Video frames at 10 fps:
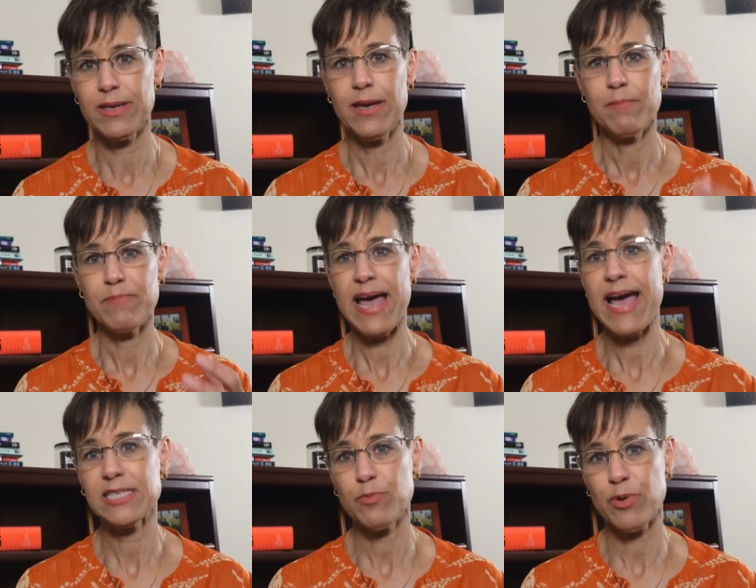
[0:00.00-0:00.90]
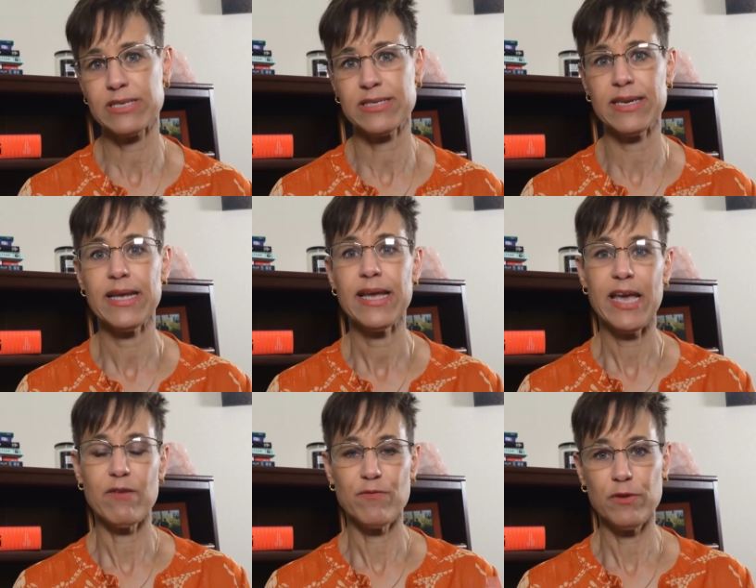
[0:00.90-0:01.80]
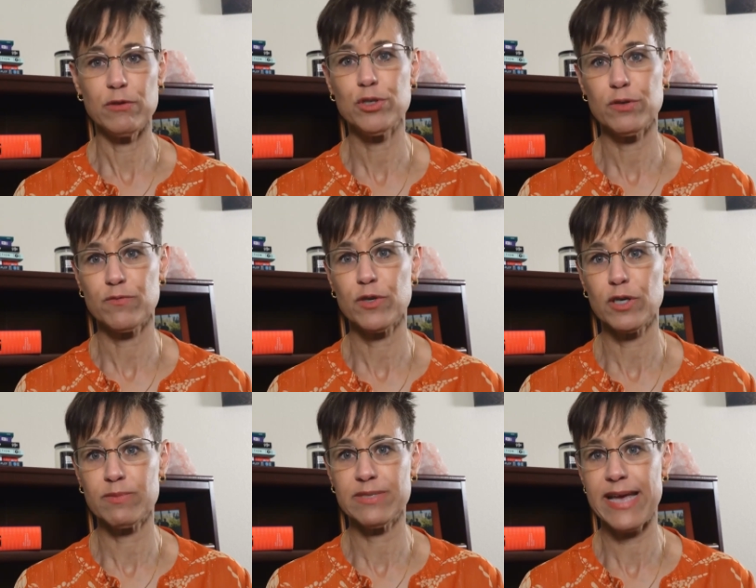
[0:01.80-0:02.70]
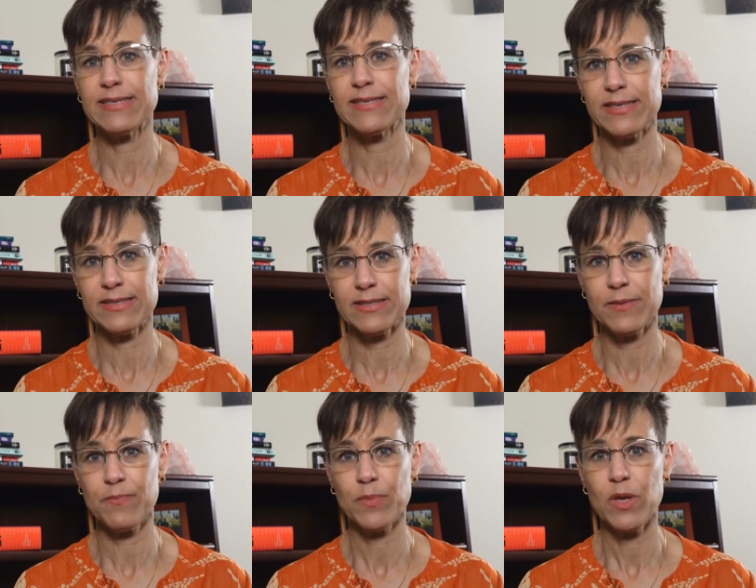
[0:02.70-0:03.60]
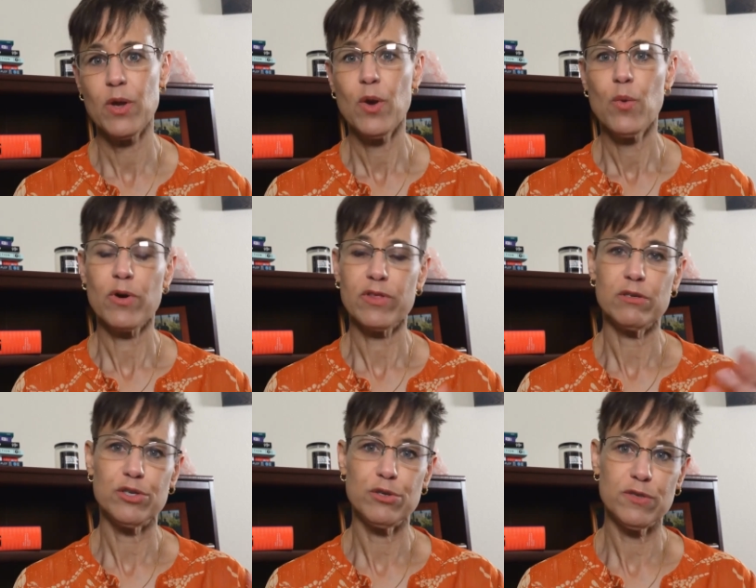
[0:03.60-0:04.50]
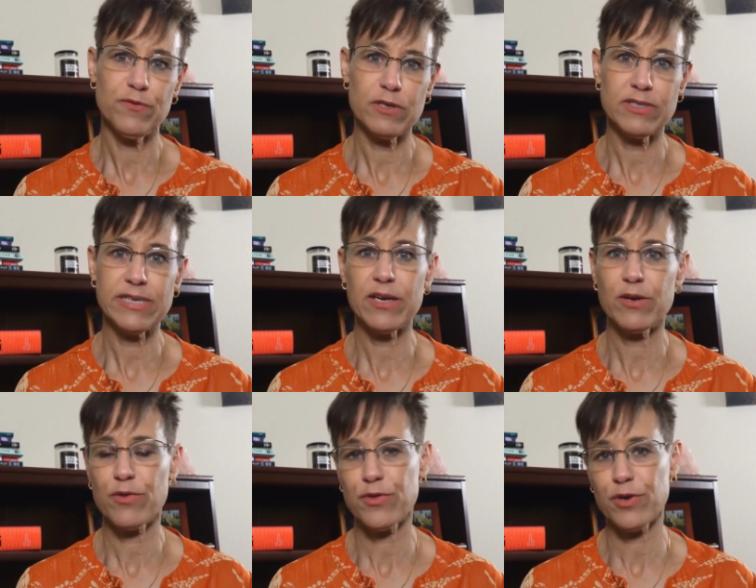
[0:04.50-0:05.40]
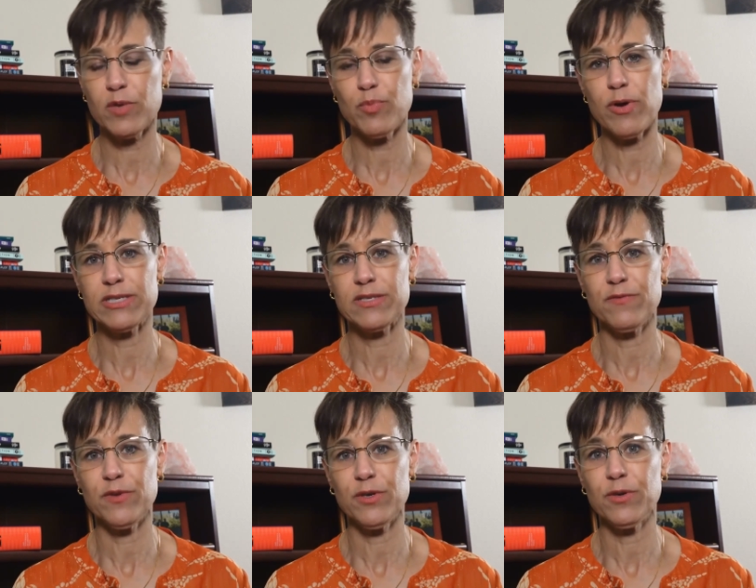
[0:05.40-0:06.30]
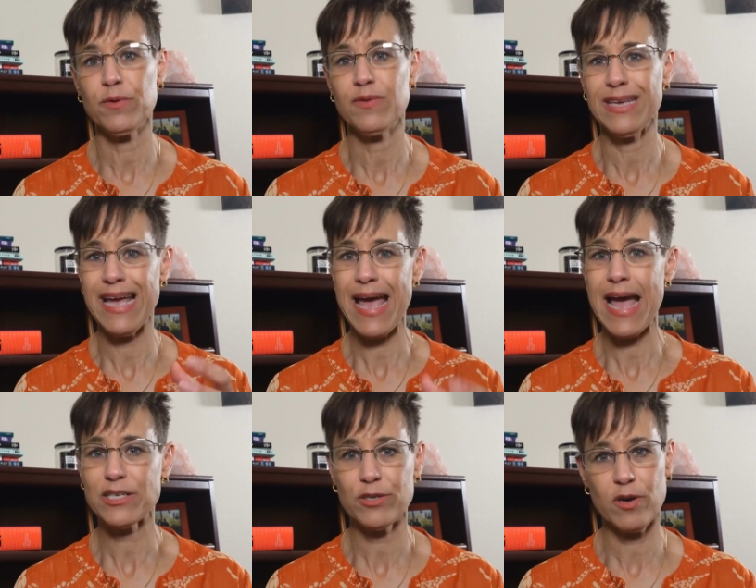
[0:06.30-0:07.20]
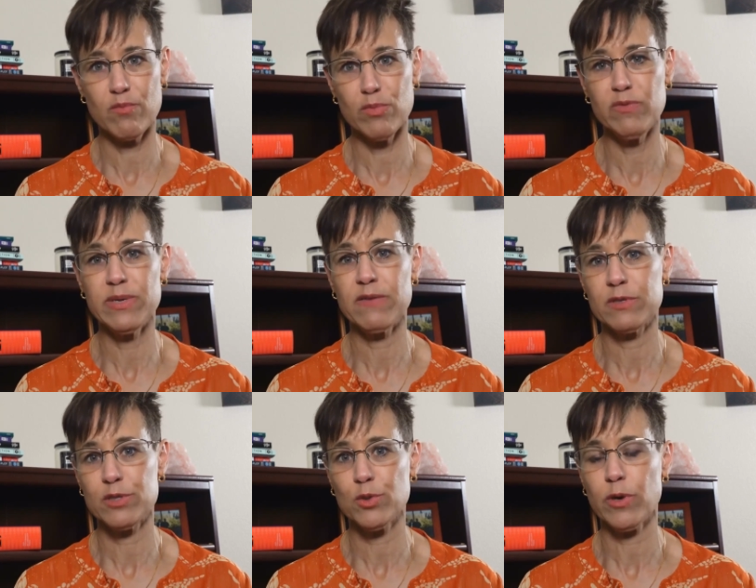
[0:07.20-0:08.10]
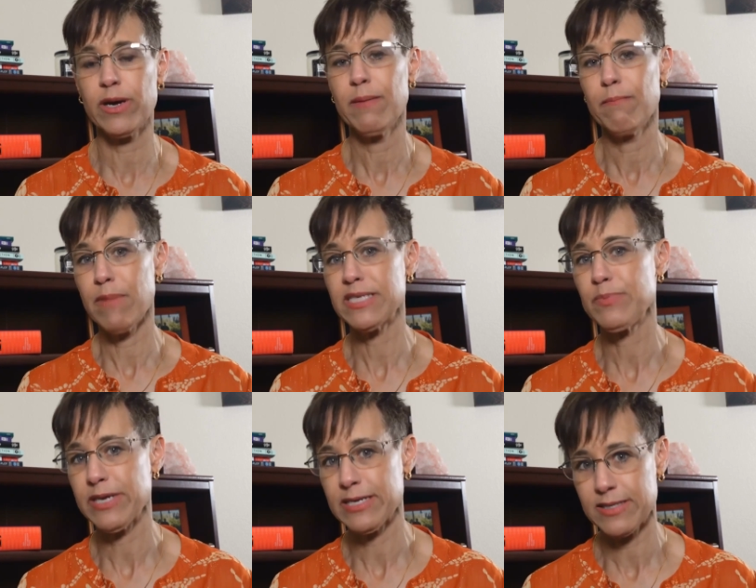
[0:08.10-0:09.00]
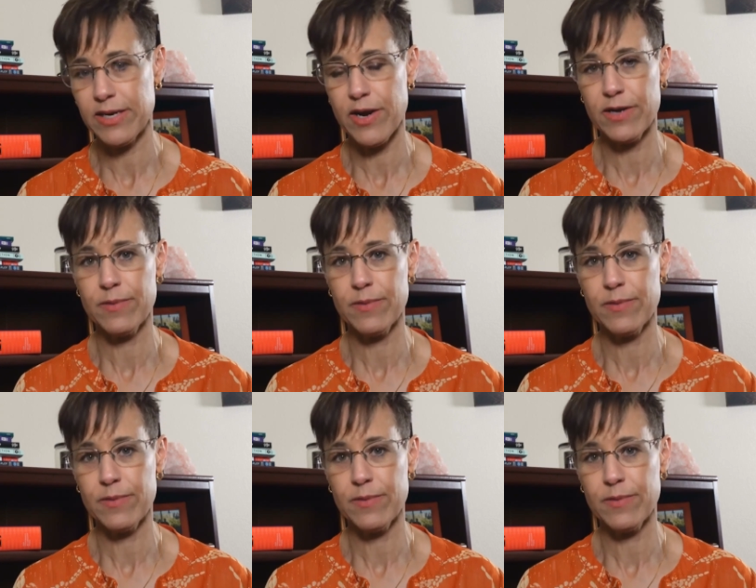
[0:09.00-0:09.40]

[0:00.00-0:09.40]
past, present, and future verb tenses. Whether you choose first, second, or third points of view, the action or movement of the story must be considered.